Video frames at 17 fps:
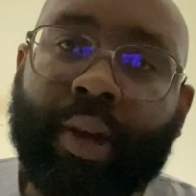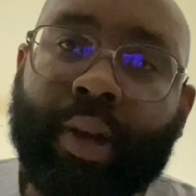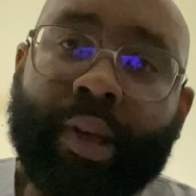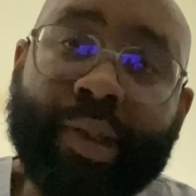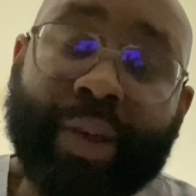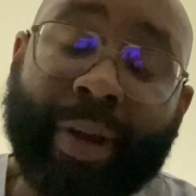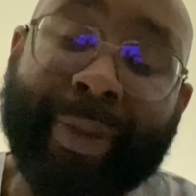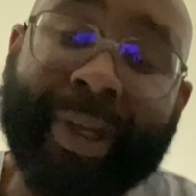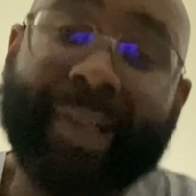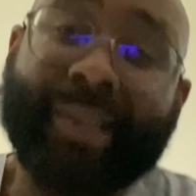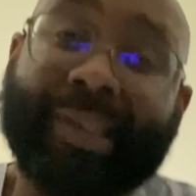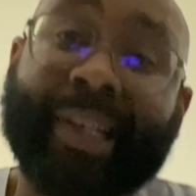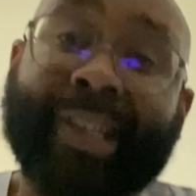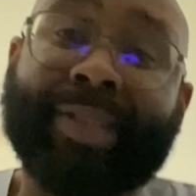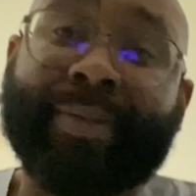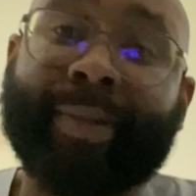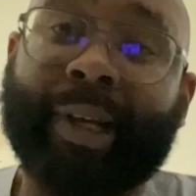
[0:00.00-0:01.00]
So I'm here
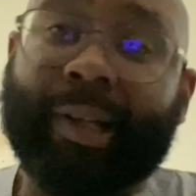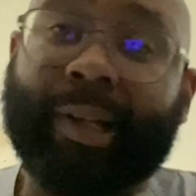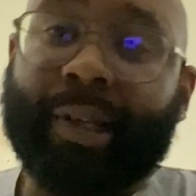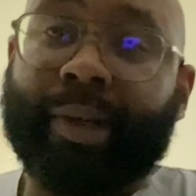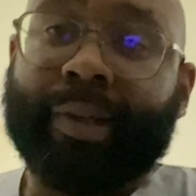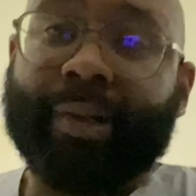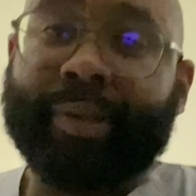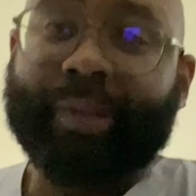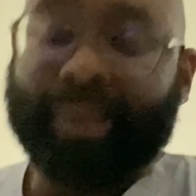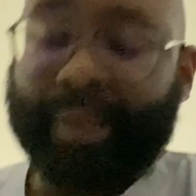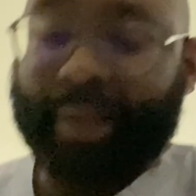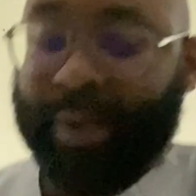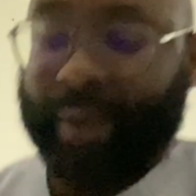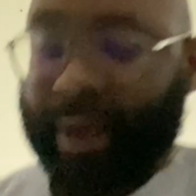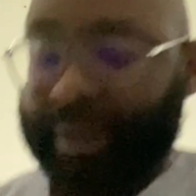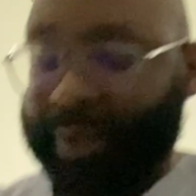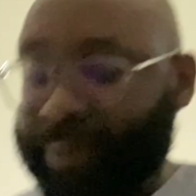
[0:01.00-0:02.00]
changing my clothes. I have to